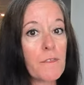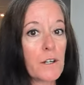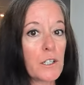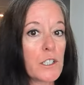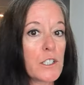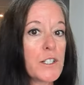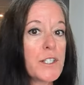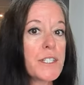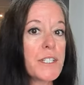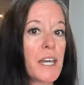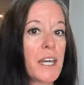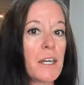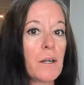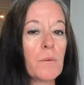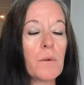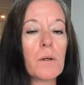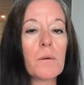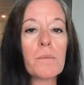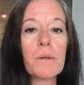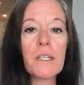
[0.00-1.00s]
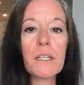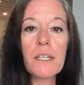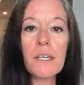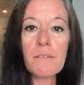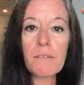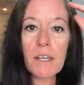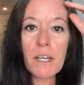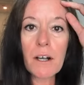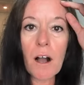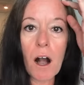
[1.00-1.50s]
Thursday. We'll be
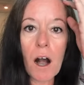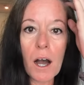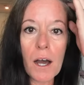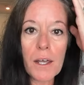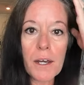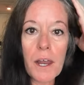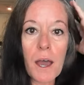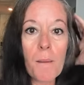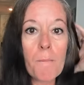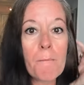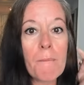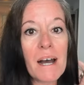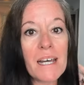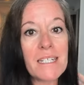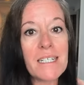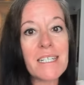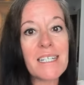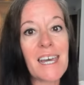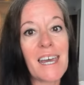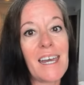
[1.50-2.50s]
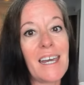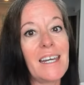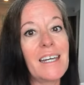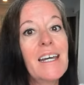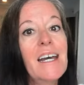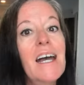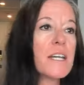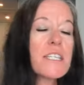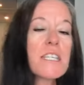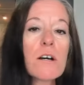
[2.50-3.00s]
leaving on
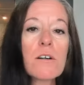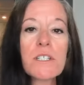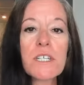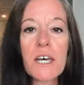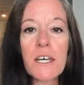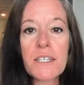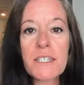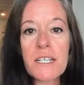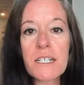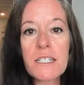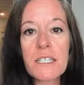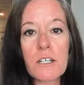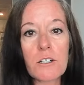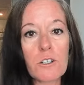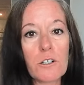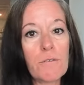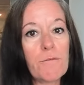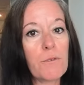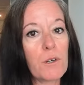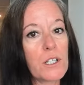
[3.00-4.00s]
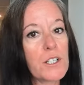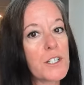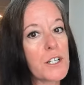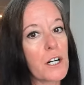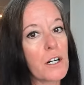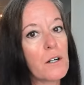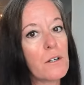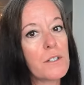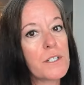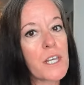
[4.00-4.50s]
Monday. This hotel is considered a
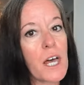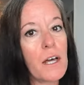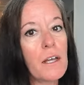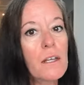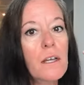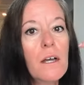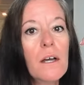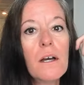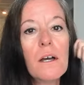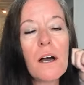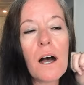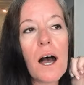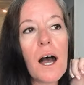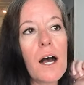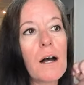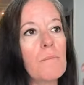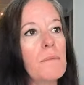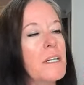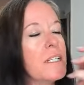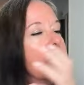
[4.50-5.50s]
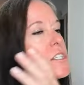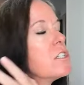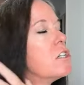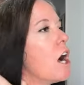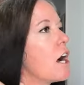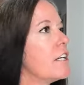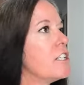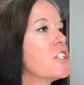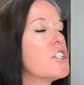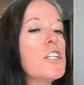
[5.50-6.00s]
four-star hotel, um, it's
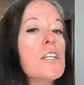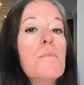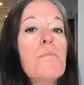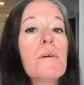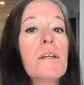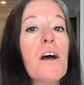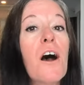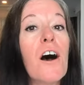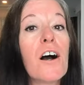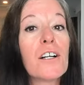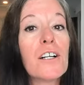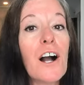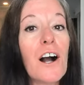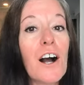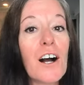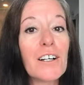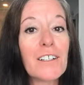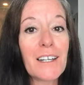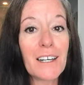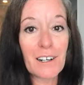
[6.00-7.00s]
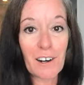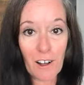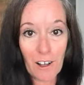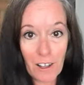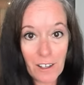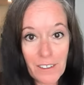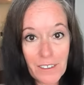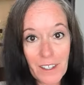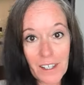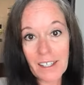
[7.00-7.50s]
not cheap in Hong Kong at all.